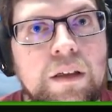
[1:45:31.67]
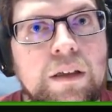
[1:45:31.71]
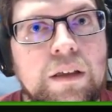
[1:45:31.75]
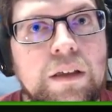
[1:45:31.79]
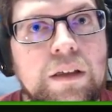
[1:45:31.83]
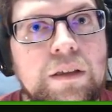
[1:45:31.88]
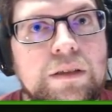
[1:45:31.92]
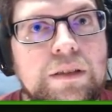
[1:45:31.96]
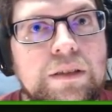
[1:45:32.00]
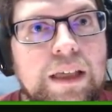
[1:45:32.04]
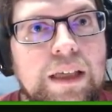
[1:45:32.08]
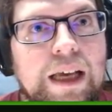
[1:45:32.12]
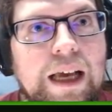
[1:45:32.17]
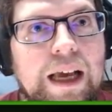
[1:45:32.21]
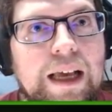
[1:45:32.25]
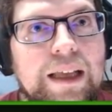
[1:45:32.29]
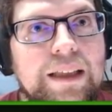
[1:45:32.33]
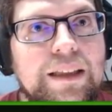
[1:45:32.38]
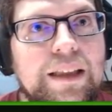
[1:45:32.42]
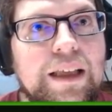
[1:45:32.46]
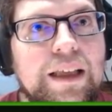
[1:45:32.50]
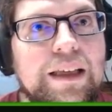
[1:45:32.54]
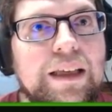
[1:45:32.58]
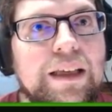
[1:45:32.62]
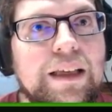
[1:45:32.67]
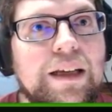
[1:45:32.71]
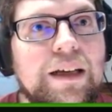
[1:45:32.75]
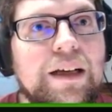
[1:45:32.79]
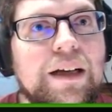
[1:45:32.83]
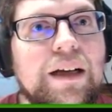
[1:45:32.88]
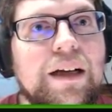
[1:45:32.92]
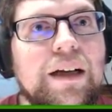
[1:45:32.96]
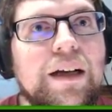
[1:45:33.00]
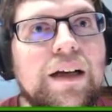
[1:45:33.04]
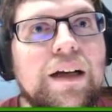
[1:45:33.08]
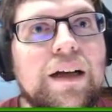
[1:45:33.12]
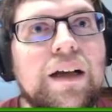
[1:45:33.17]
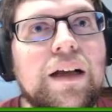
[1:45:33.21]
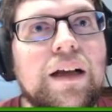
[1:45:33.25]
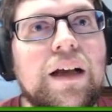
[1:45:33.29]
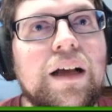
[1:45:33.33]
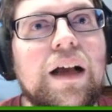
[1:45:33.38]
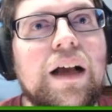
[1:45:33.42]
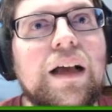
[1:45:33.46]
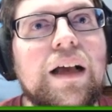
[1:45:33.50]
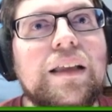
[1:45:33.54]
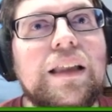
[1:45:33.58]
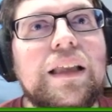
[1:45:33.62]
Because yeah, I think
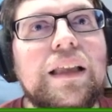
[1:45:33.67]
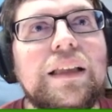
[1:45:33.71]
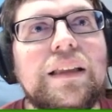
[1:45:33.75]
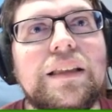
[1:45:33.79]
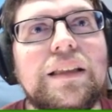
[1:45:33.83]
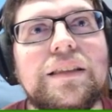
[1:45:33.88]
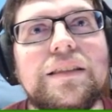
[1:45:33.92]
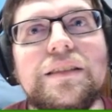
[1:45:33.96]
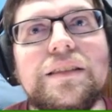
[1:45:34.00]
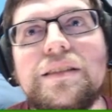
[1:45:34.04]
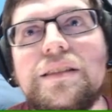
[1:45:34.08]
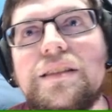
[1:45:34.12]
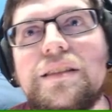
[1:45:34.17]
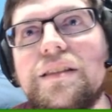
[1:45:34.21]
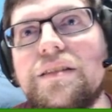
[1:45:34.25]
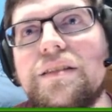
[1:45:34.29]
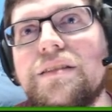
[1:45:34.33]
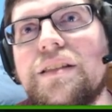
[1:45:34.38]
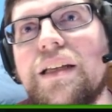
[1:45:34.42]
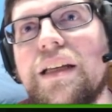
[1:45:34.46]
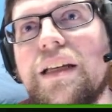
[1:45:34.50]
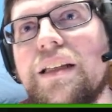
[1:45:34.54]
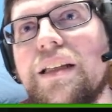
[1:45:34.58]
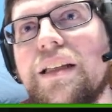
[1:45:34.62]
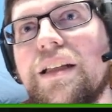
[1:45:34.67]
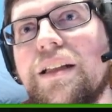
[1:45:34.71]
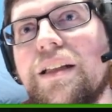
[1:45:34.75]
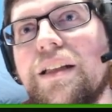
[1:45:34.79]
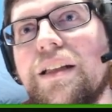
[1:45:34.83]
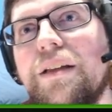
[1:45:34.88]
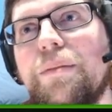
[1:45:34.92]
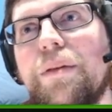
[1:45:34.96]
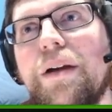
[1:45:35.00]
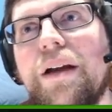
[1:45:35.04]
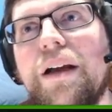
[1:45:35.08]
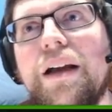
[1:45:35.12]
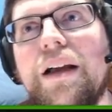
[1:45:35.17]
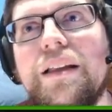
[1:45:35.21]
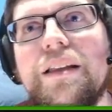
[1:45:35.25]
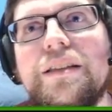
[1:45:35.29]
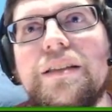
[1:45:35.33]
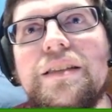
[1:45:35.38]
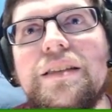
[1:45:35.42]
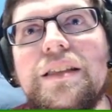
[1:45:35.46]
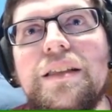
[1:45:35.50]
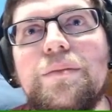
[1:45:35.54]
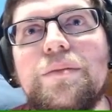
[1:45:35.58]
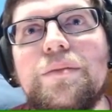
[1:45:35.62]
this is still technically behind the
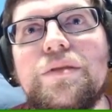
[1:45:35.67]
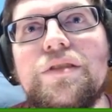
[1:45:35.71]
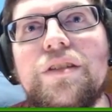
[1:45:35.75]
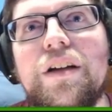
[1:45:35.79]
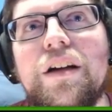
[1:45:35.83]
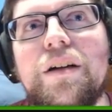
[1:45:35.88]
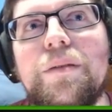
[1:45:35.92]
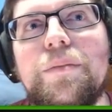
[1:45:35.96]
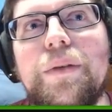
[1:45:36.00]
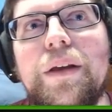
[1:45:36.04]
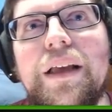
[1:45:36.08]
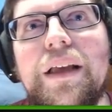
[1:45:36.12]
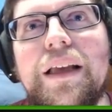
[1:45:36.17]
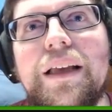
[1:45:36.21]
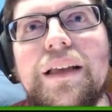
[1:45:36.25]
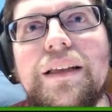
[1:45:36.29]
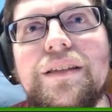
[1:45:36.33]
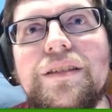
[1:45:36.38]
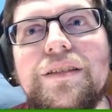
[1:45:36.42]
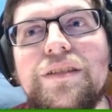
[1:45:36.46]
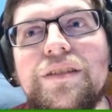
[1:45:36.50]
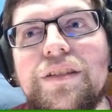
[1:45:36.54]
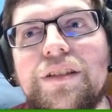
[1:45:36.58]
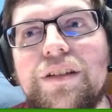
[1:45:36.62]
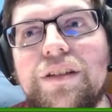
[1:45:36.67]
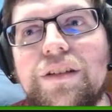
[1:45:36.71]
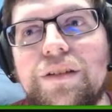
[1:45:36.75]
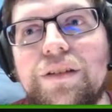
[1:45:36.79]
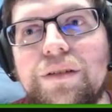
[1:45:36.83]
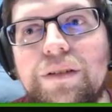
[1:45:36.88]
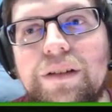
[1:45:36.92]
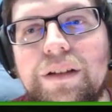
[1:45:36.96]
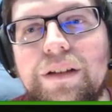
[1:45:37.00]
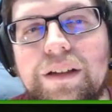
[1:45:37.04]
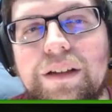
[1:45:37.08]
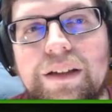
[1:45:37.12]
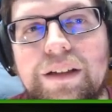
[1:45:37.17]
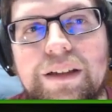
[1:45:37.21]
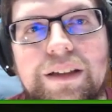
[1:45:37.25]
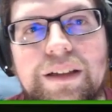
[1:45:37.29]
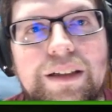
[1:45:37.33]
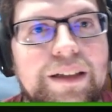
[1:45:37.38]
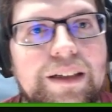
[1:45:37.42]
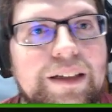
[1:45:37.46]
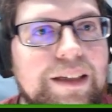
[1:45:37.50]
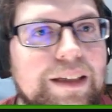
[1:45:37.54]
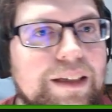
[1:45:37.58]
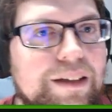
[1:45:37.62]
Team Star base, so
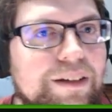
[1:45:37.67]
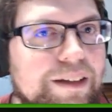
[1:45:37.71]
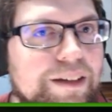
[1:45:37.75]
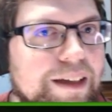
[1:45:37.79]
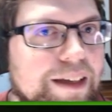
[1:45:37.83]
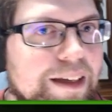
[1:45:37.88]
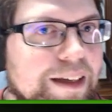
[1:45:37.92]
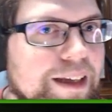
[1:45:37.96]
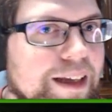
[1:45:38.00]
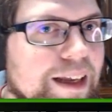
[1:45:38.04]
okay,